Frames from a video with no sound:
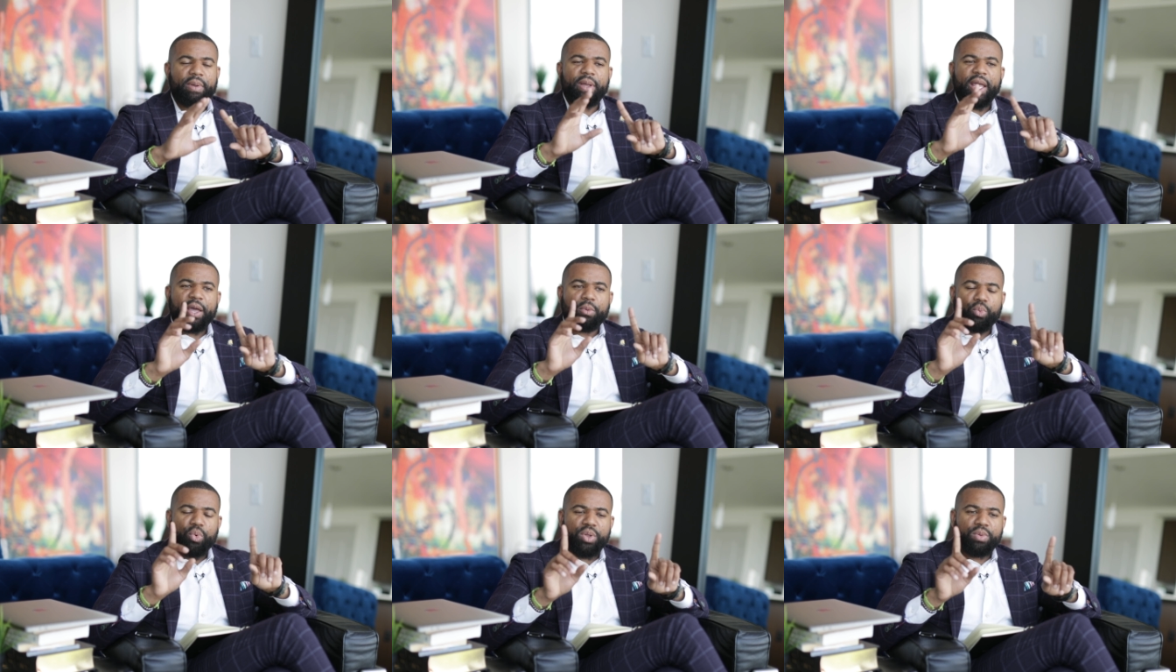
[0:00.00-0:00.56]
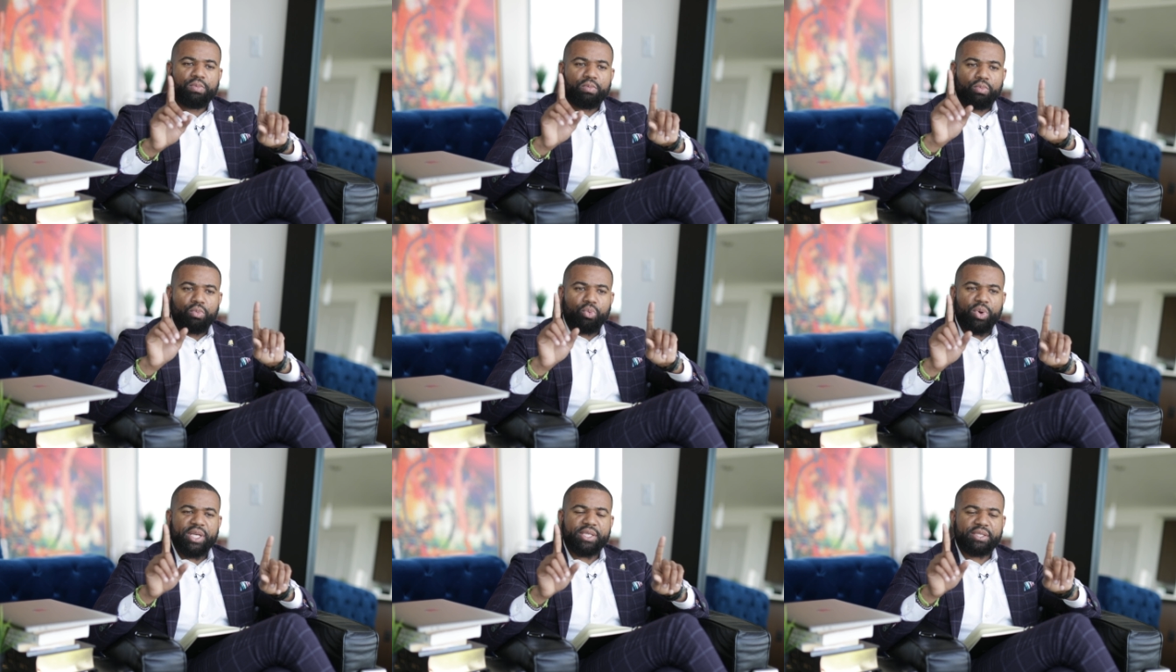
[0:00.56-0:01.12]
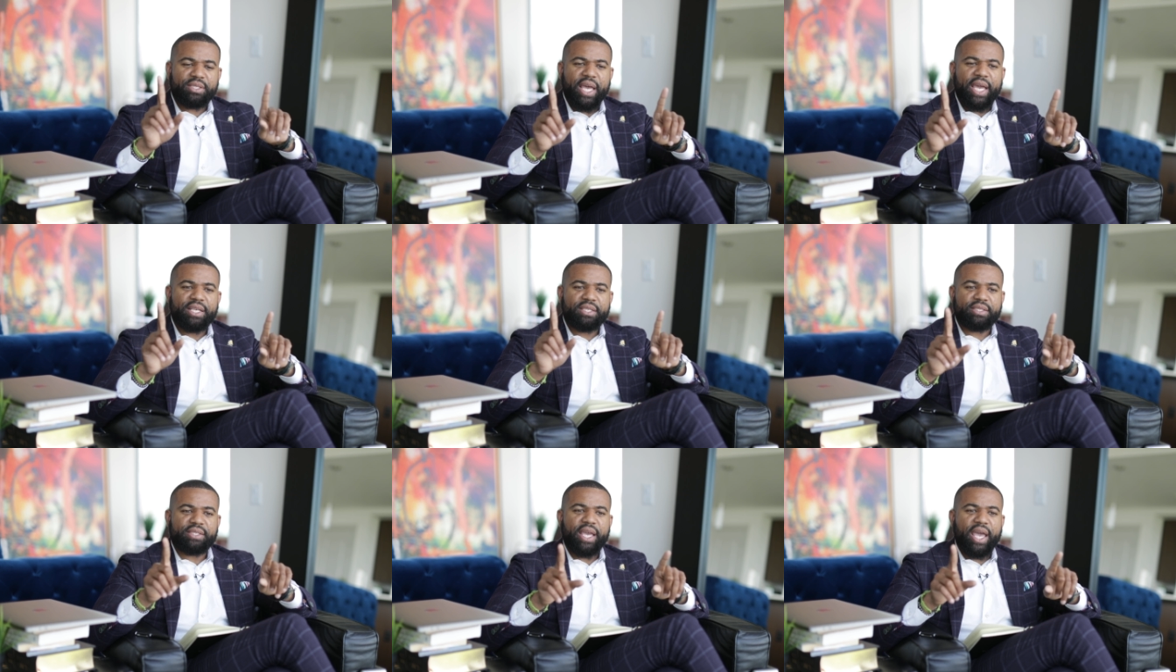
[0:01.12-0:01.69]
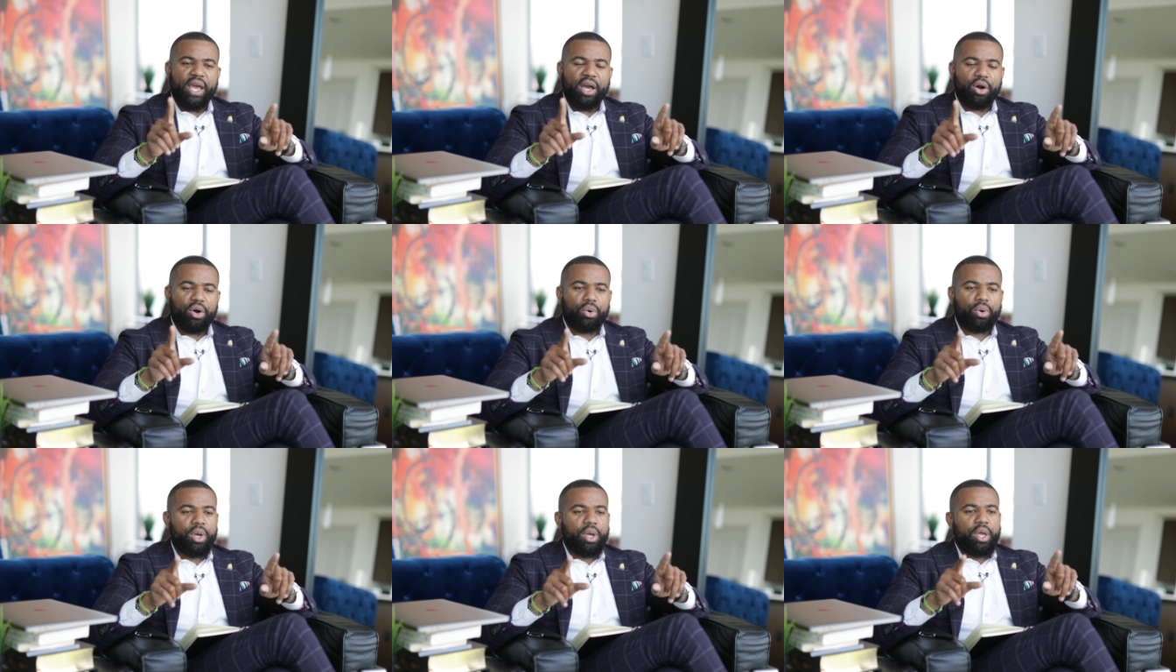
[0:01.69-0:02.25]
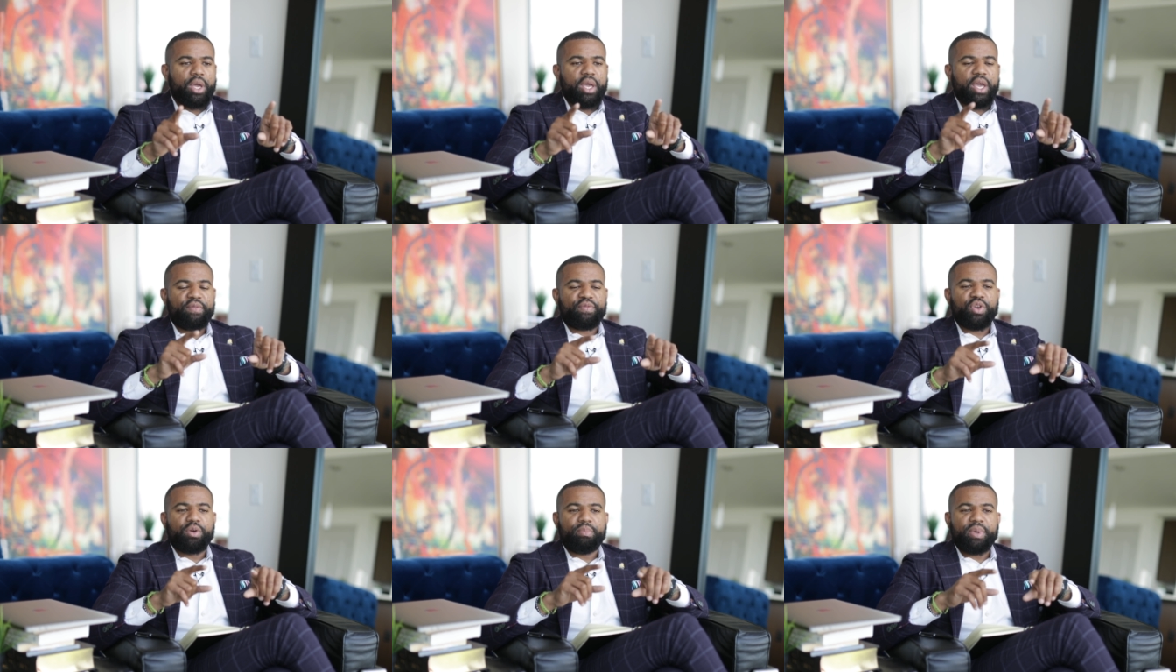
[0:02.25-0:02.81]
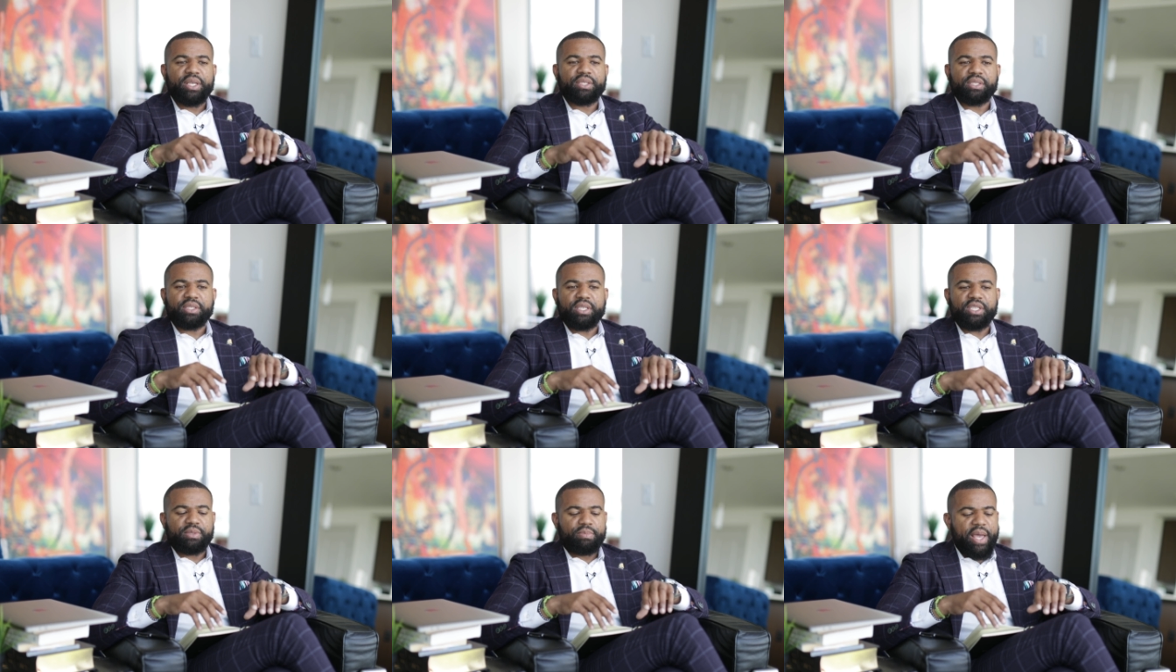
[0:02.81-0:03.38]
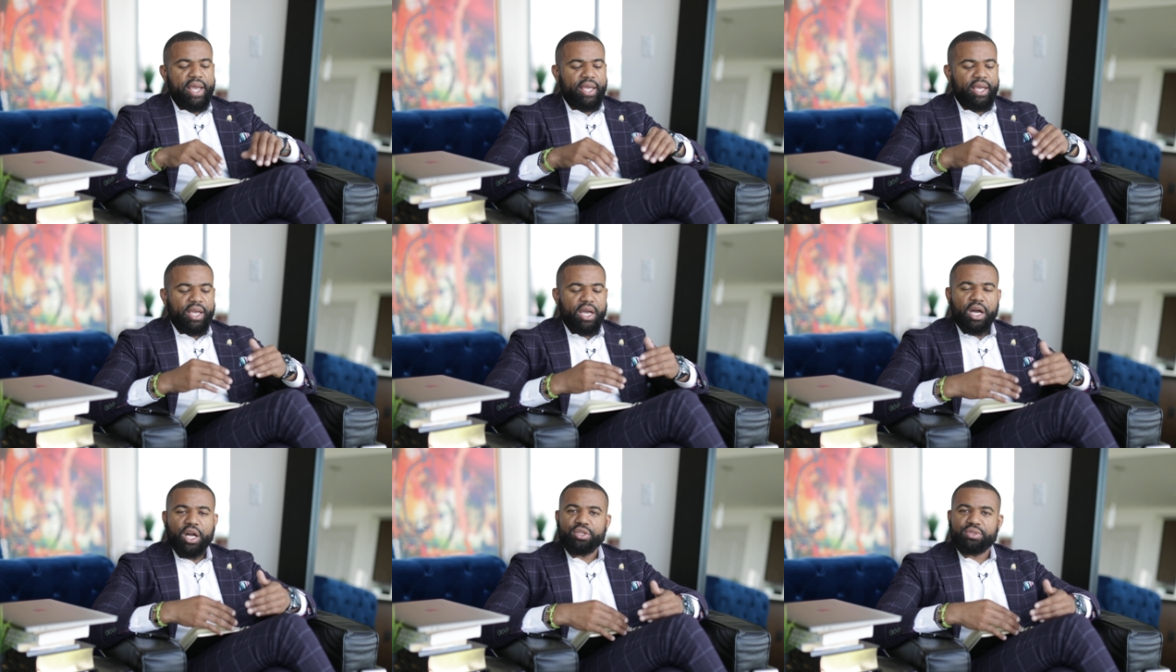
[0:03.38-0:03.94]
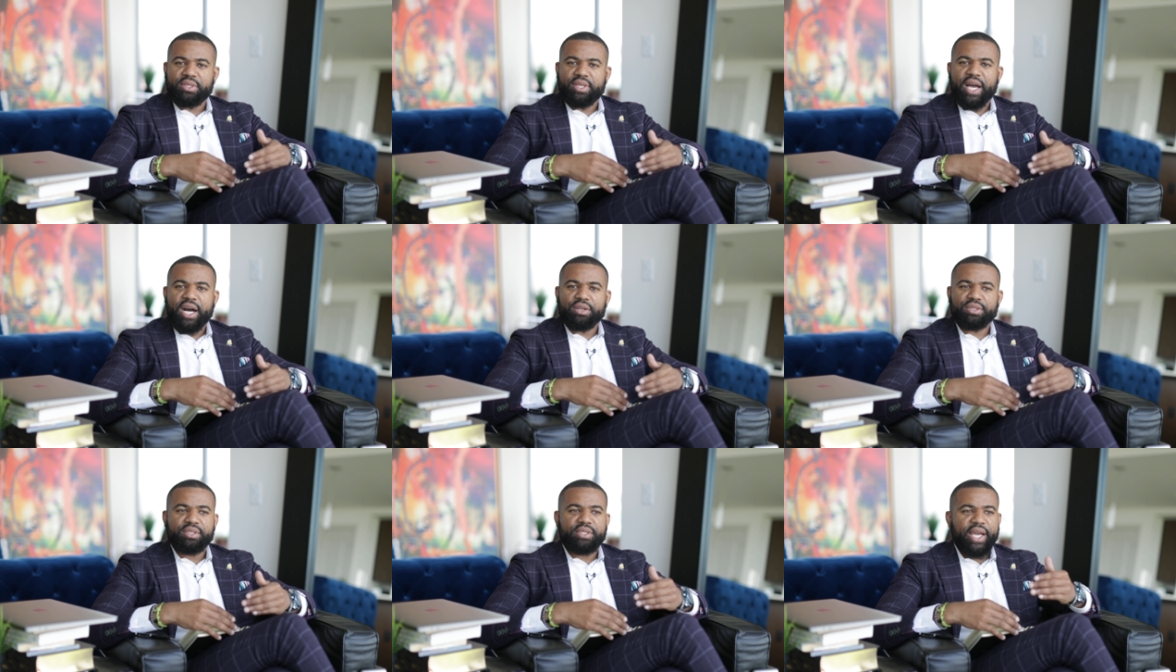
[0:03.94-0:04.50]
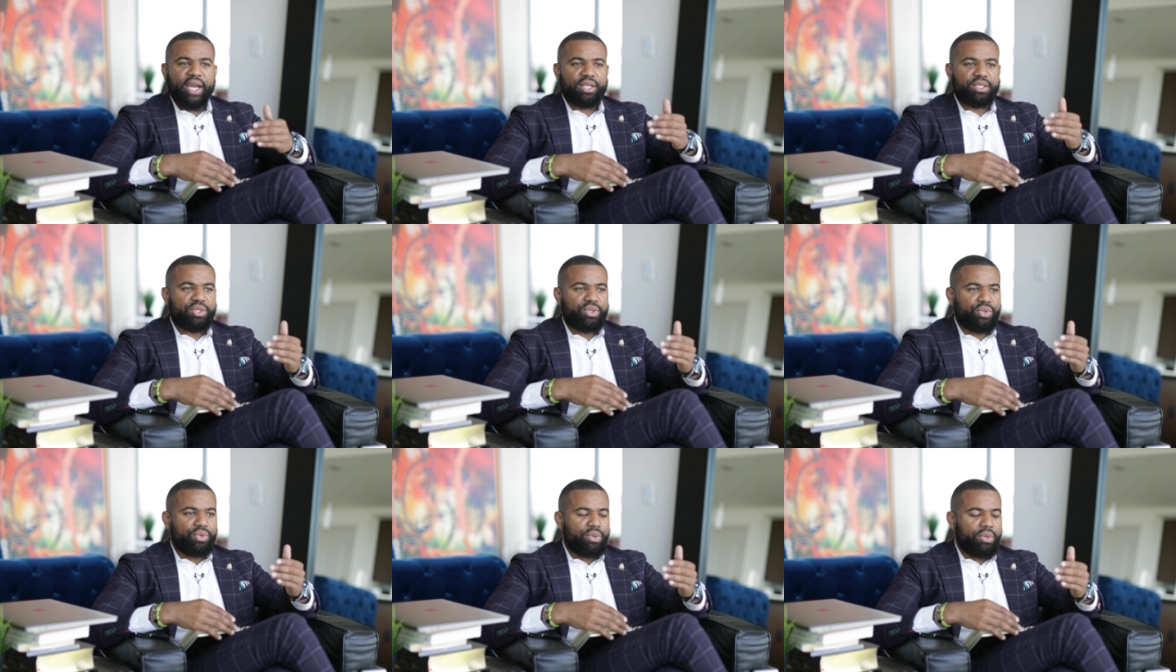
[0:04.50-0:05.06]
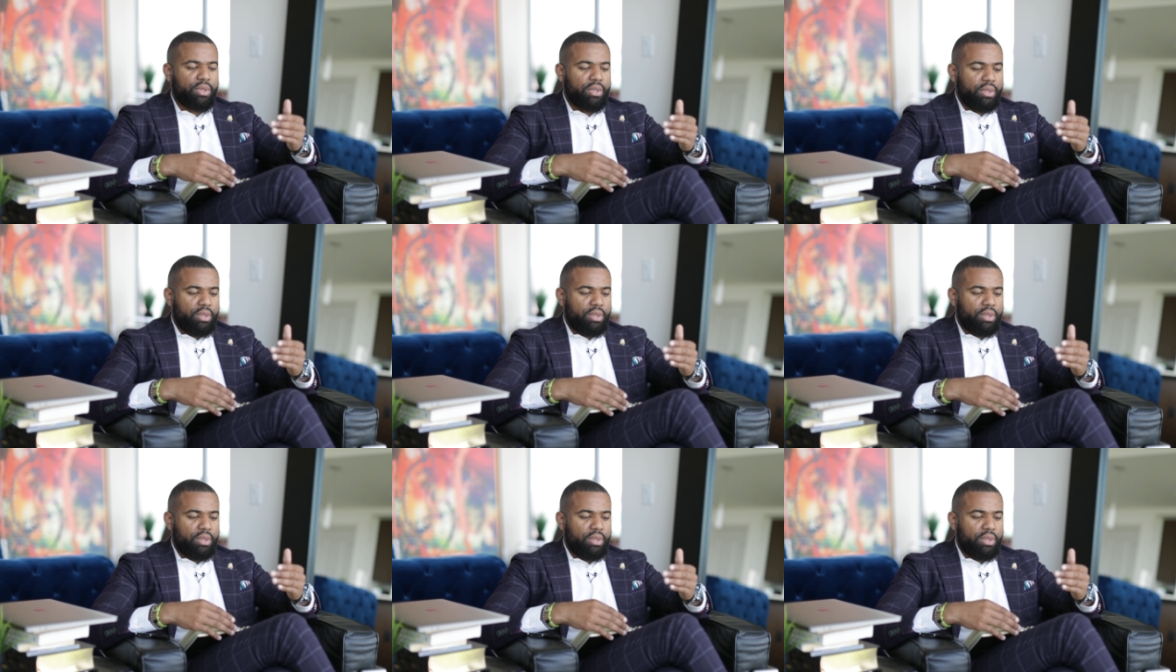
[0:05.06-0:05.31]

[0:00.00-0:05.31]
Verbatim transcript: And when we say scale, if your business is making 100,000, take it to